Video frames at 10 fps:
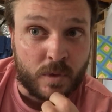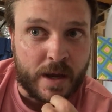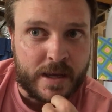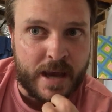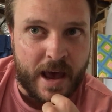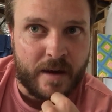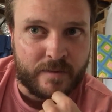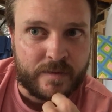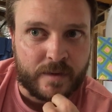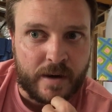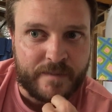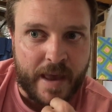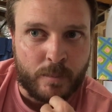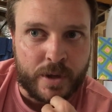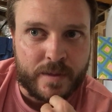lucky to have a
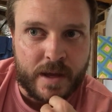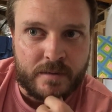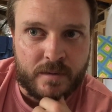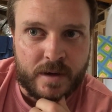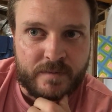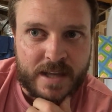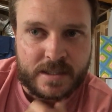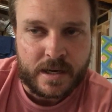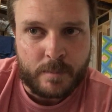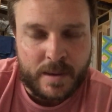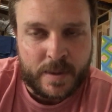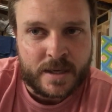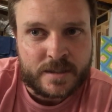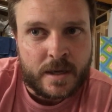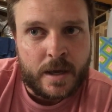family that invested in me
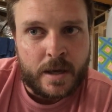because